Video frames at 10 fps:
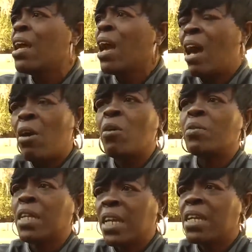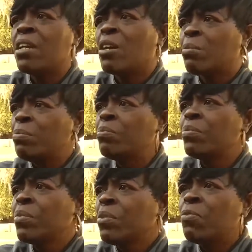I hope that they come
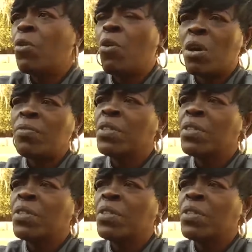forth